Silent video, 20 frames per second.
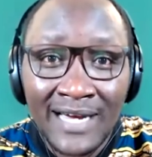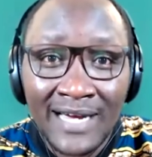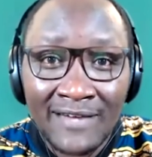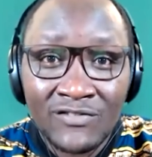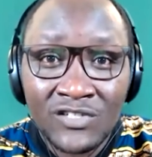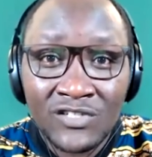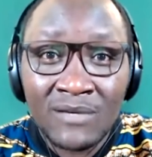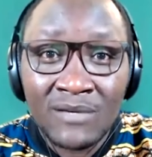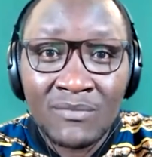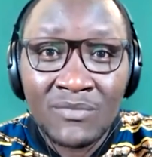
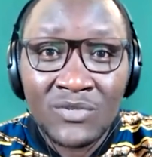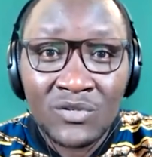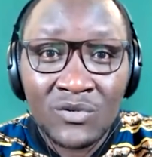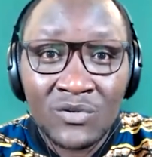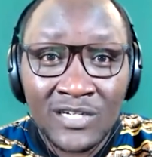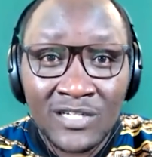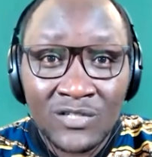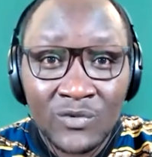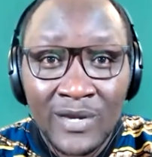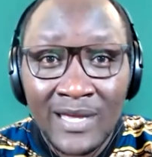FGM
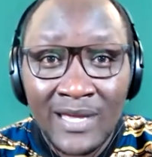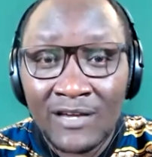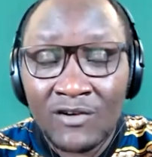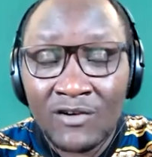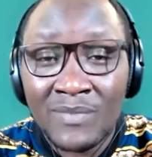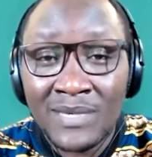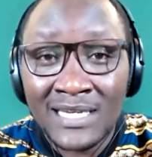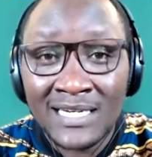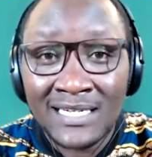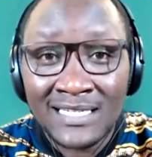stories where the
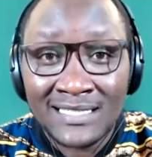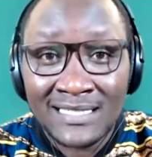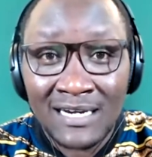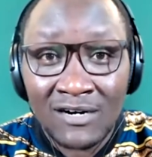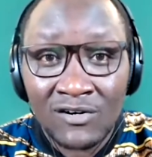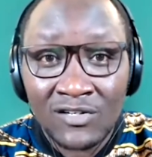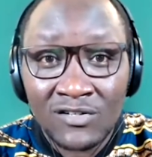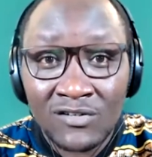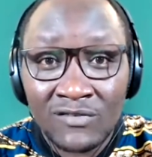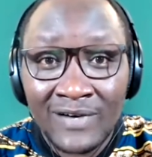communities are
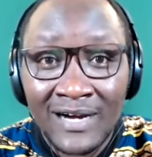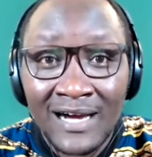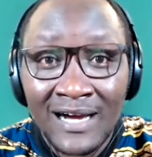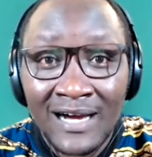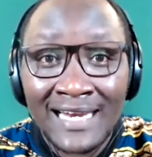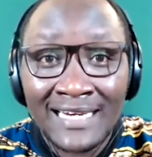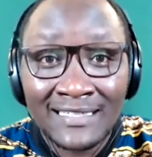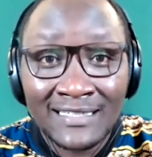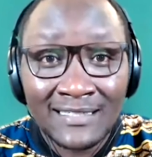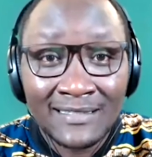also
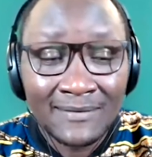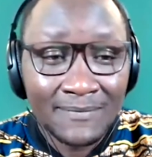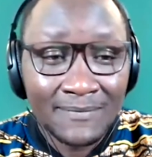violent.